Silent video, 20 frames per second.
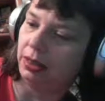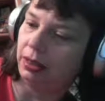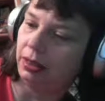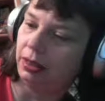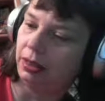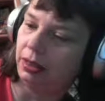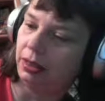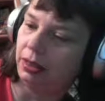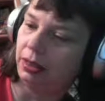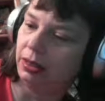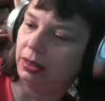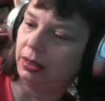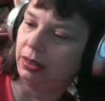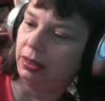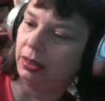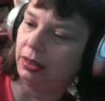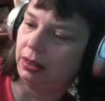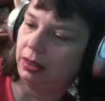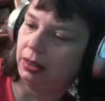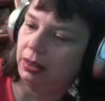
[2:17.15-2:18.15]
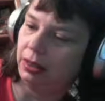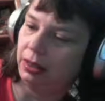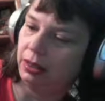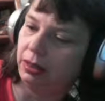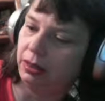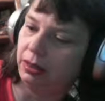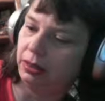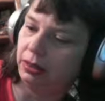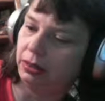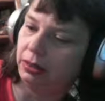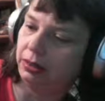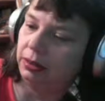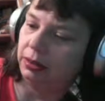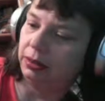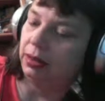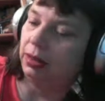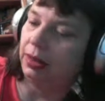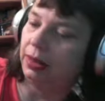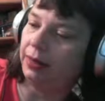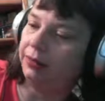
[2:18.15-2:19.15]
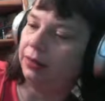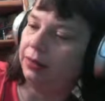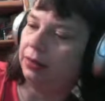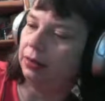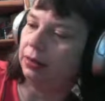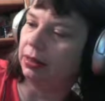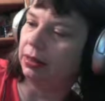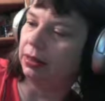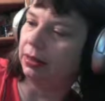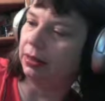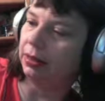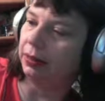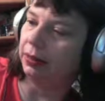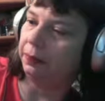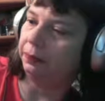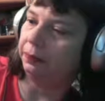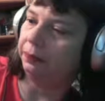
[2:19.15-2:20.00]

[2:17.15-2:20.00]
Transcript: Uh, I'll have to look it up.